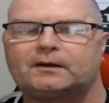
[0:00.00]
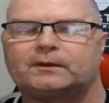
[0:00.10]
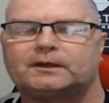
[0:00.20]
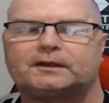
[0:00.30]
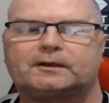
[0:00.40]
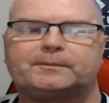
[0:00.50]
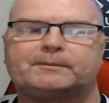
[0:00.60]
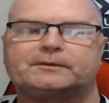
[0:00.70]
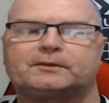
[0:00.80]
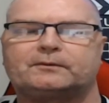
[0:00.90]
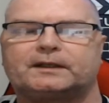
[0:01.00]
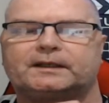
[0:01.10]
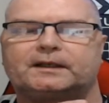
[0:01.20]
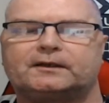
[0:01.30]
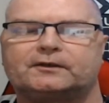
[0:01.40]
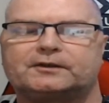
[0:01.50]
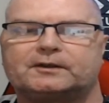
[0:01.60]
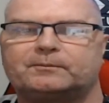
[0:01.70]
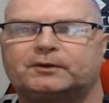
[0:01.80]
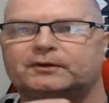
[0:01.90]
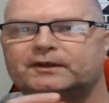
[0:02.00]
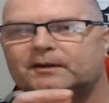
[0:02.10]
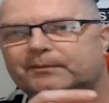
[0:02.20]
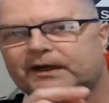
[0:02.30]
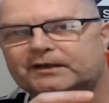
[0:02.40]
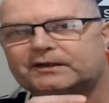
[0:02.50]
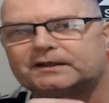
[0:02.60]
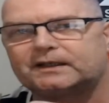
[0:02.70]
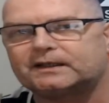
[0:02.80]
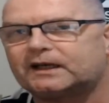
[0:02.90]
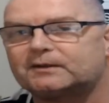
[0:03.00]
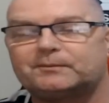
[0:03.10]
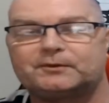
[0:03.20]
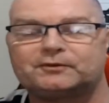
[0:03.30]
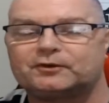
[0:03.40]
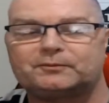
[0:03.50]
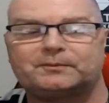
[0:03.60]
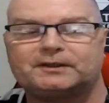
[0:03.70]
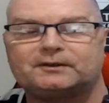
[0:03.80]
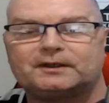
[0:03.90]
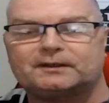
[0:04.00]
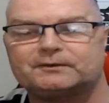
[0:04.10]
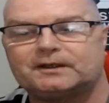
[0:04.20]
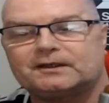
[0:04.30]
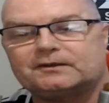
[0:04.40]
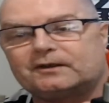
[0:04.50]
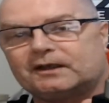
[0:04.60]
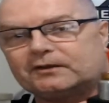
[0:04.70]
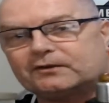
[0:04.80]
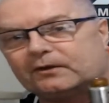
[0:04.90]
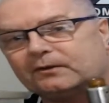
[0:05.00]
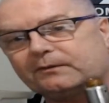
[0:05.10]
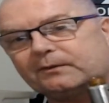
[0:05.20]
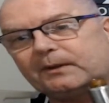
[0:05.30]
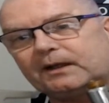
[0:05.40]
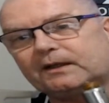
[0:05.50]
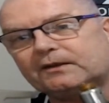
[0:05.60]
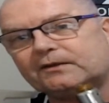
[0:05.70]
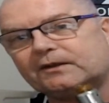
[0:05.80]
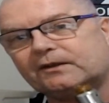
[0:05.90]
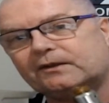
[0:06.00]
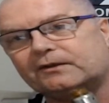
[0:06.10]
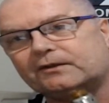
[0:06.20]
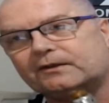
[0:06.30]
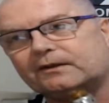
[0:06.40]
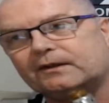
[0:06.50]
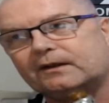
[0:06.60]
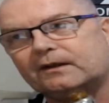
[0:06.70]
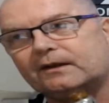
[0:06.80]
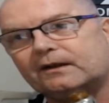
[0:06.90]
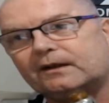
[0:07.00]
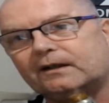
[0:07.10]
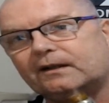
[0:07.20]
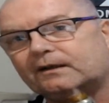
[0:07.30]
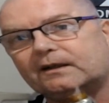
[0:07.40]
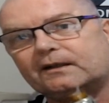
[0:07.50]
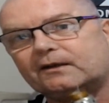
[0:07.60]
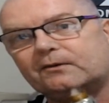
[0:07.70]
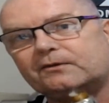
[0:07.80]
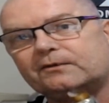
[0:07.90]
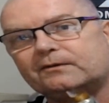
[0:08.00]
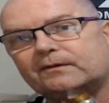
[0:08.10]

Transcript: Well, a lot of people don't like it because the button, they're pressing it dead hard. But trust me, you don't have to, guys. Look, I'll just hold it for a while, listen to the noise. There it goes.